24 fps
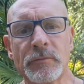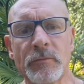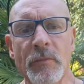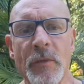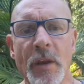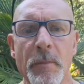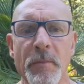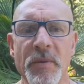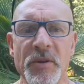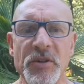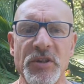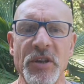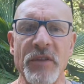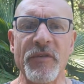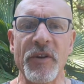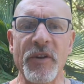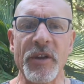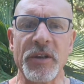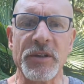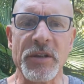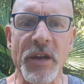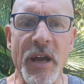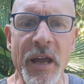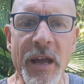Pacific
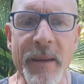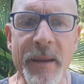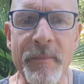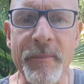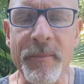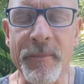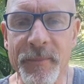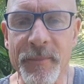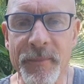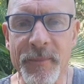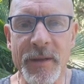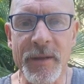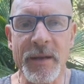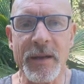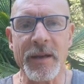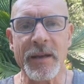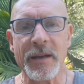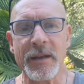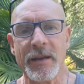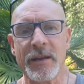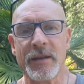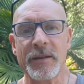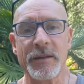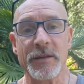time.
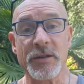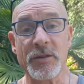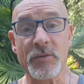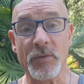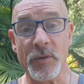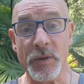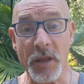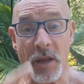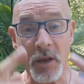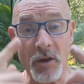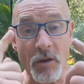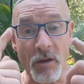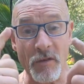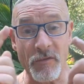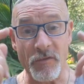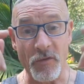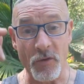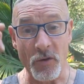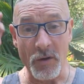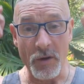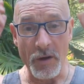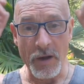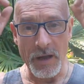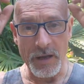This is what they call
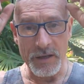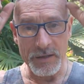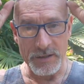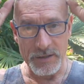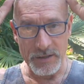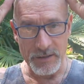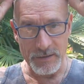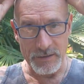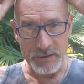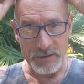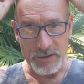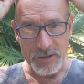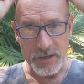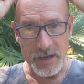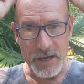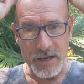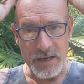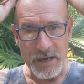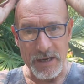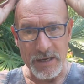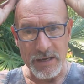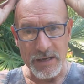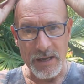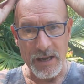4 eyes. See, I
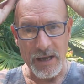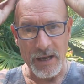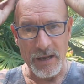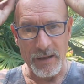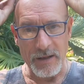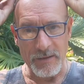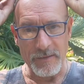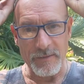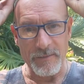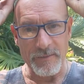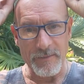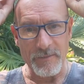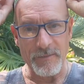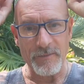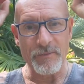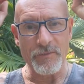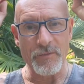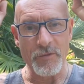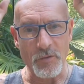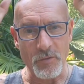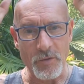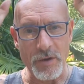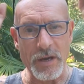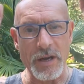need
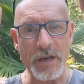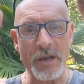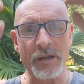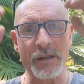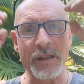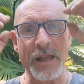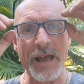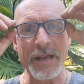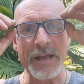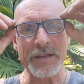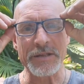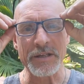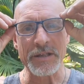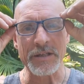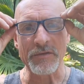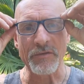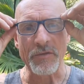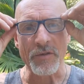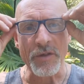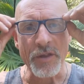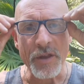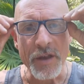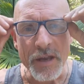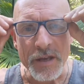reading glasses for
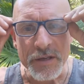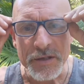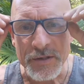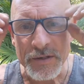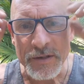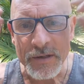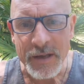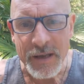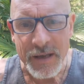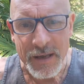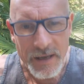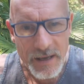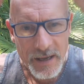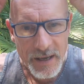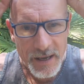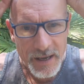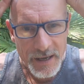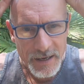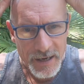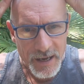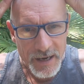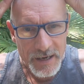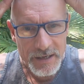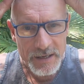this,
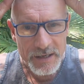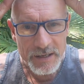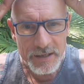and I need